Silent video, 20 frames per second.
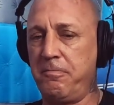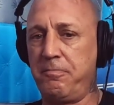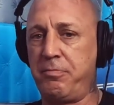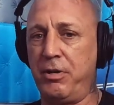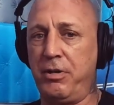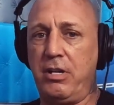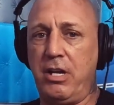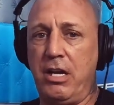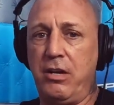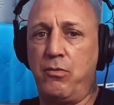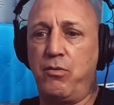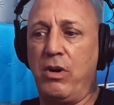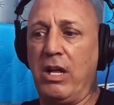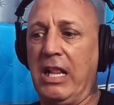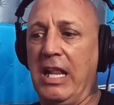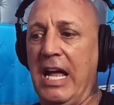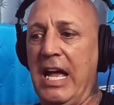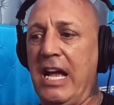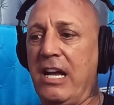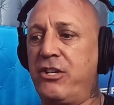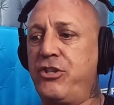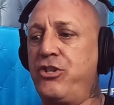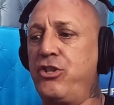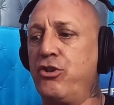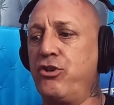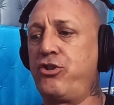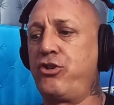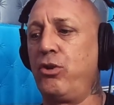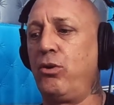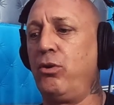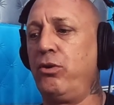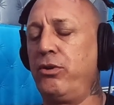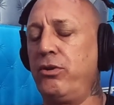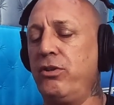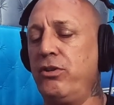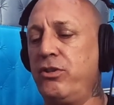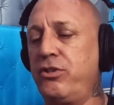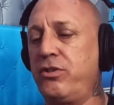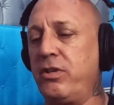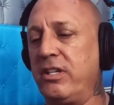But relax your
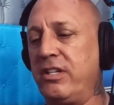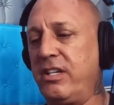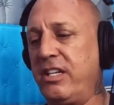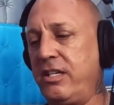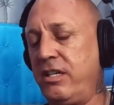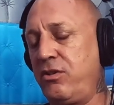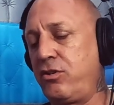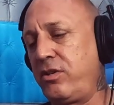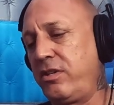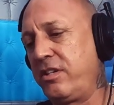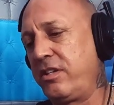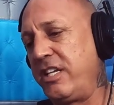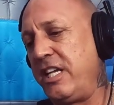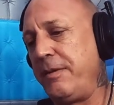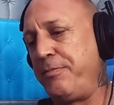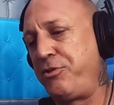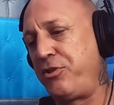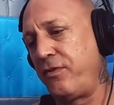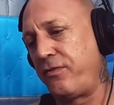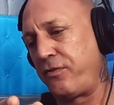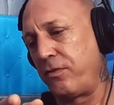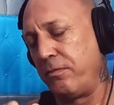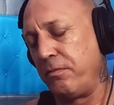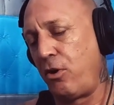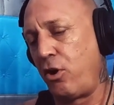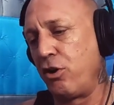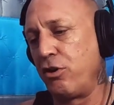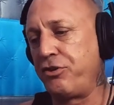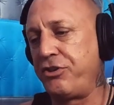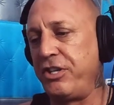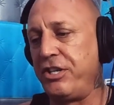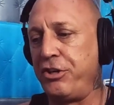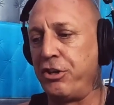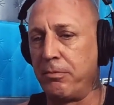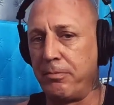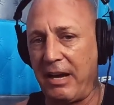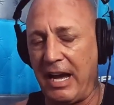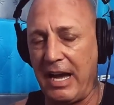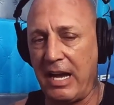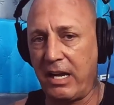shoulders. It keeps you from arching
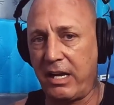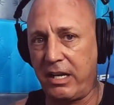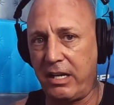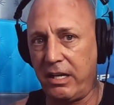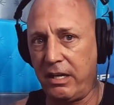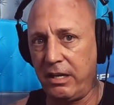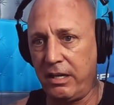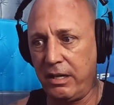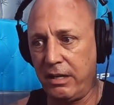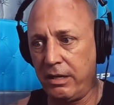your back.